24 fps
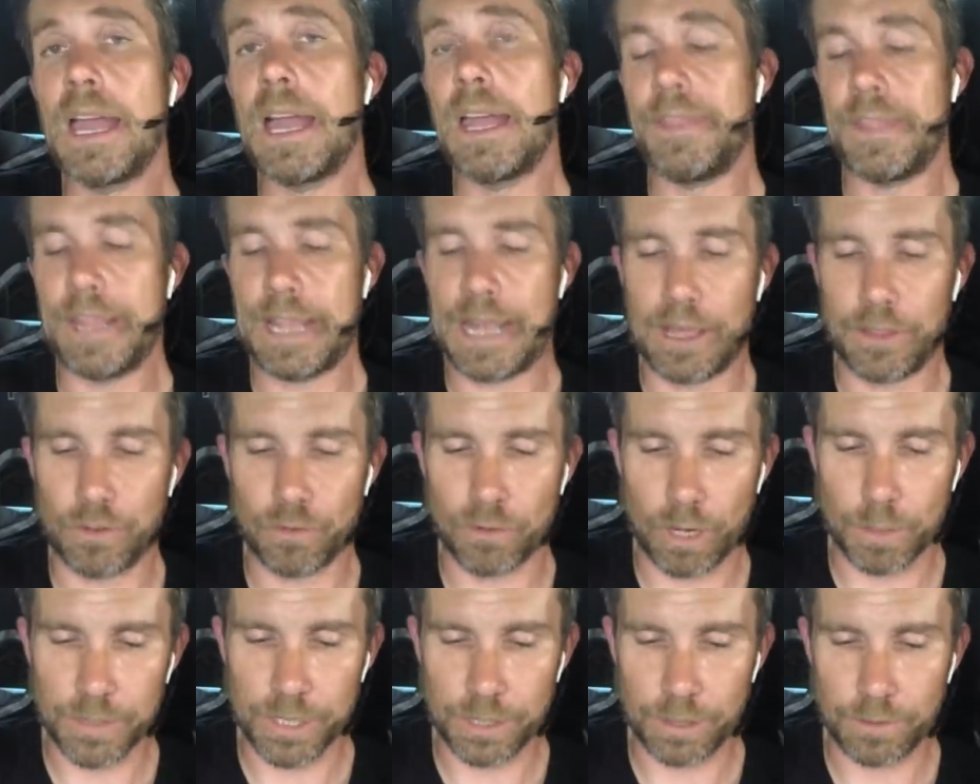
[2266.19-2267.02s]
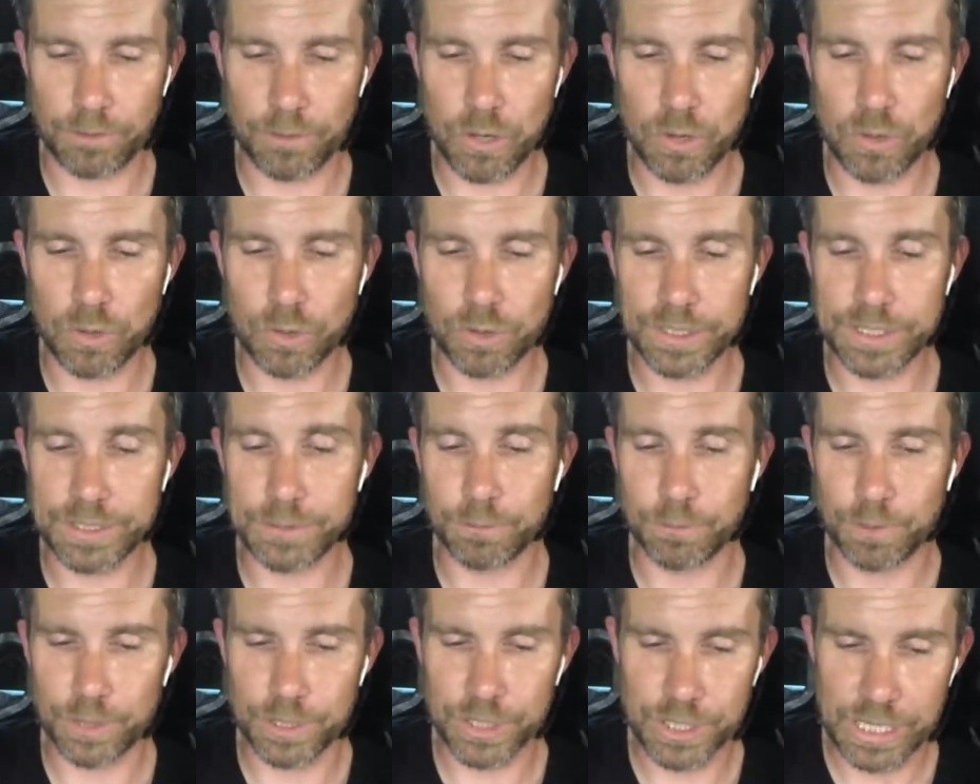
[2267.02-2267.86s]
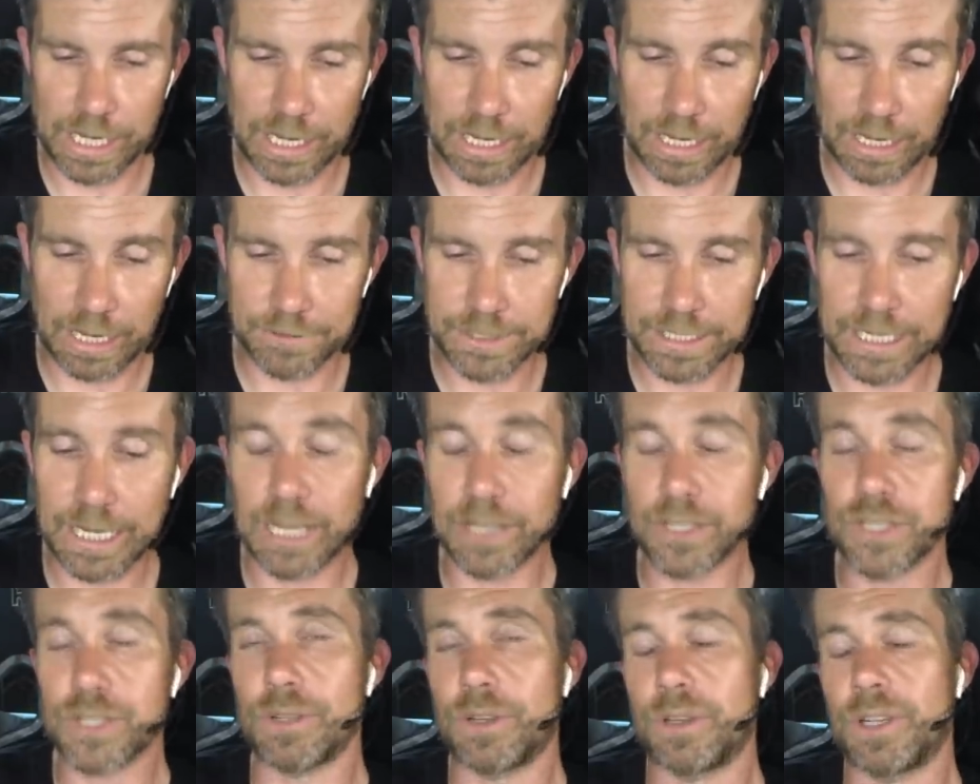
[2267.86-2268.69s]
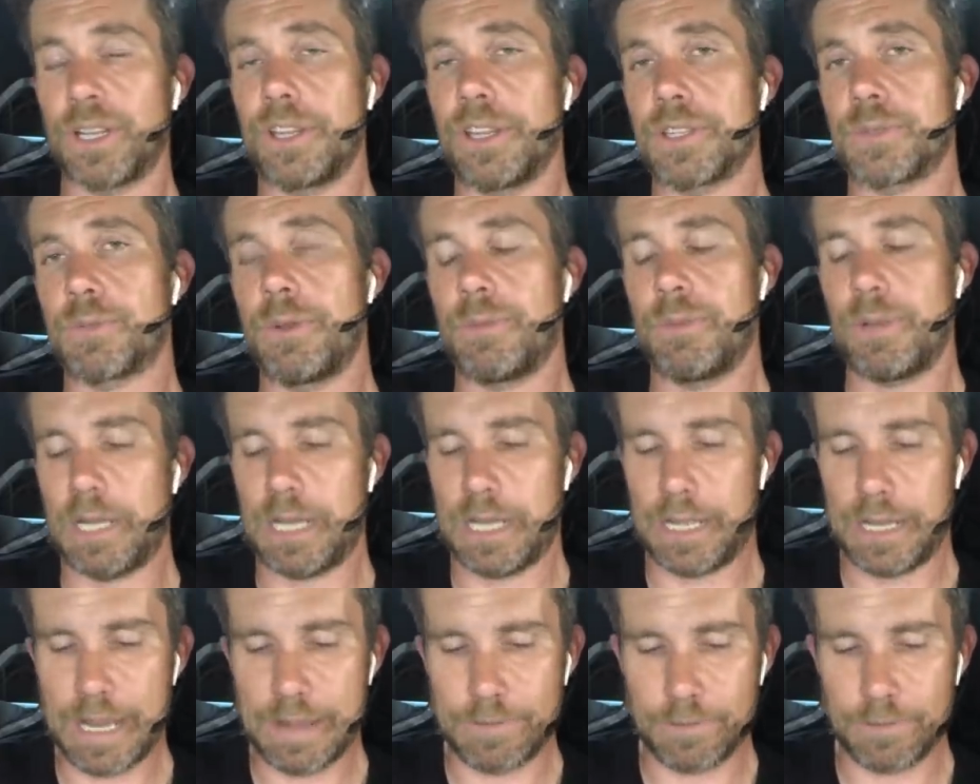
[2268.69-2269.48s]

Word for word: And the other option, of course, which I've touched on in this webinar,